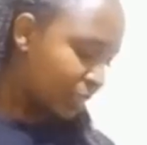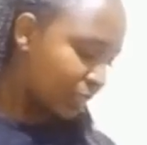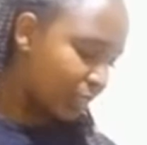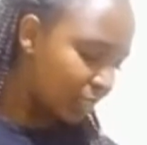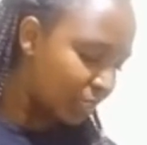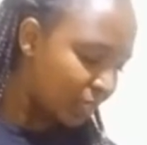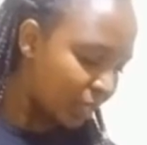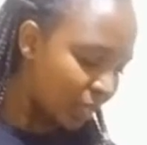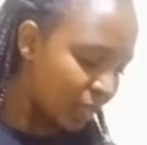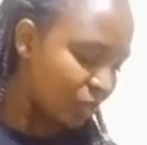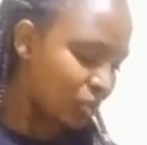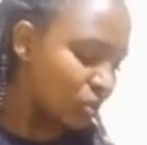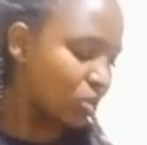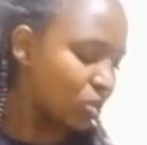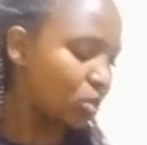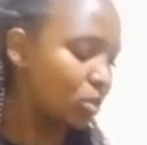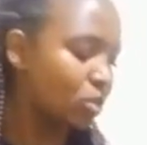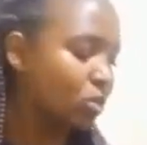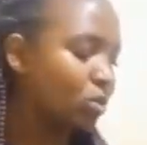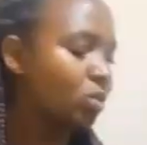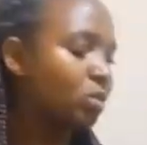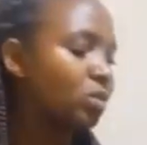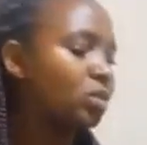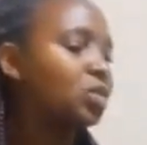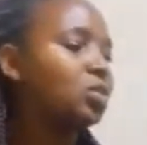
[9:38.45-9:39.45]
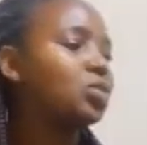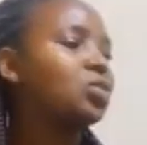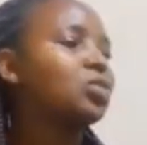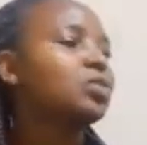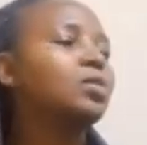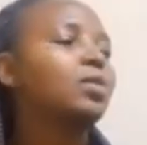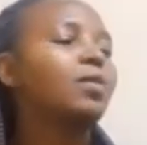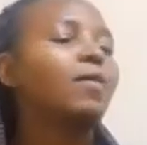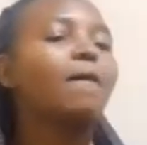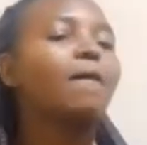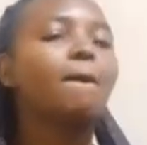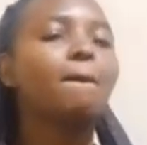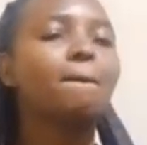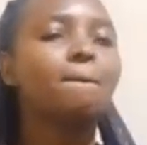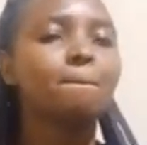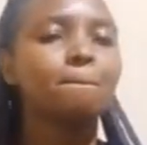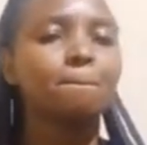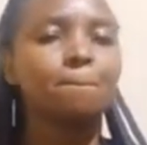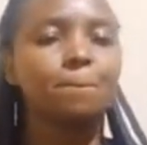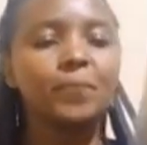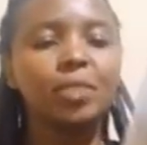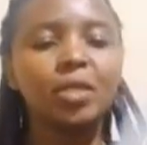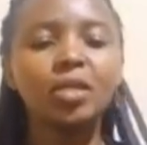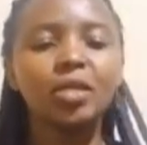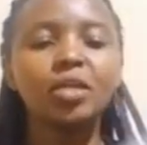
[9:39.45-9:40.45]
Then I also got this
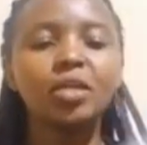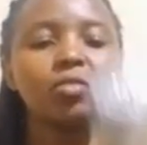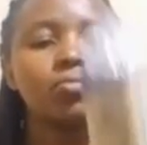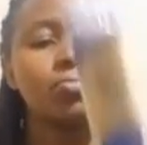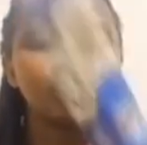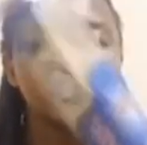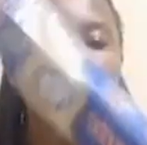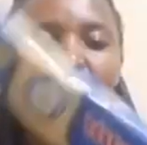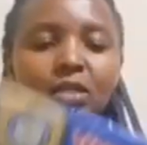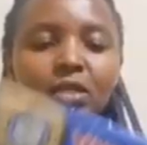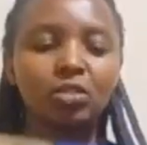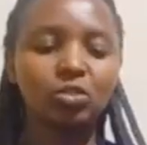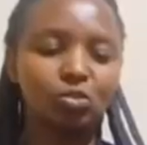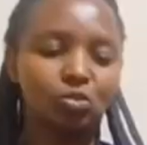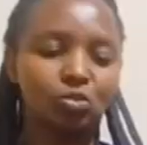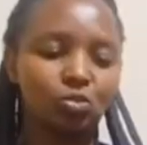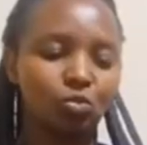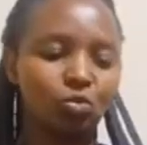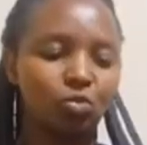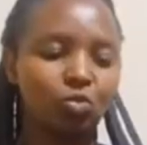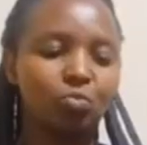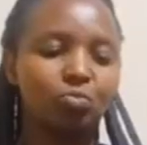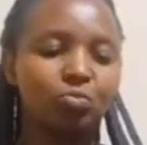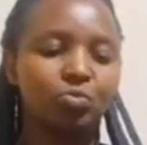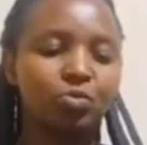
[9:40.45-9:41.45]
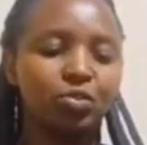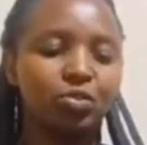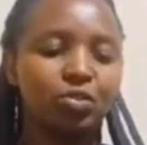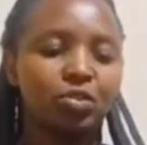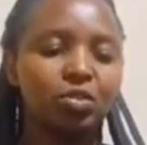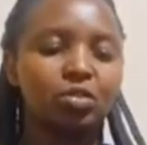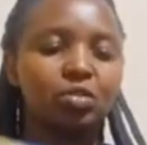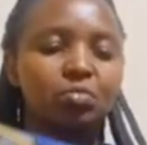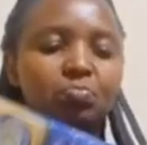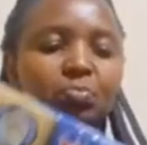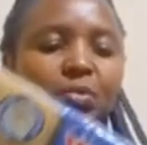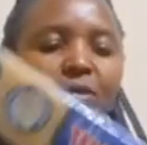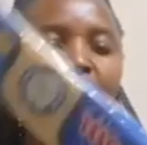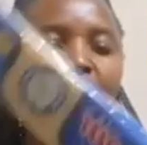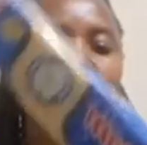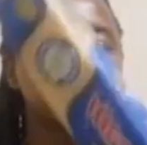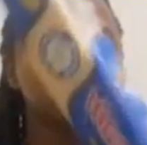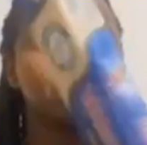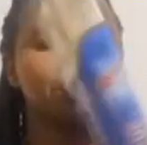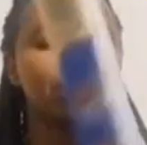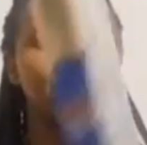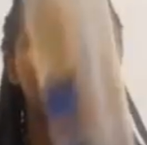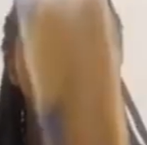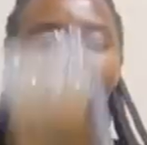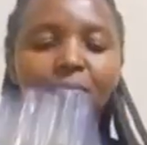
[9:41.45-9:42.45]
big bar soap, which is
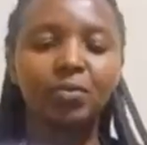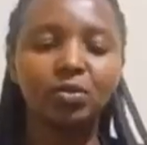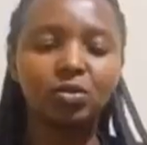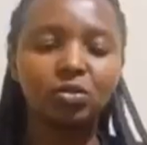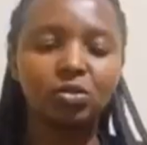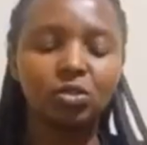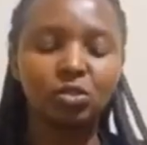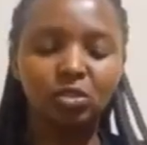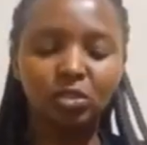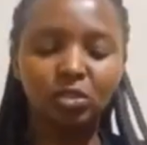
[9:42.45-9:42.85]
multi-purpose.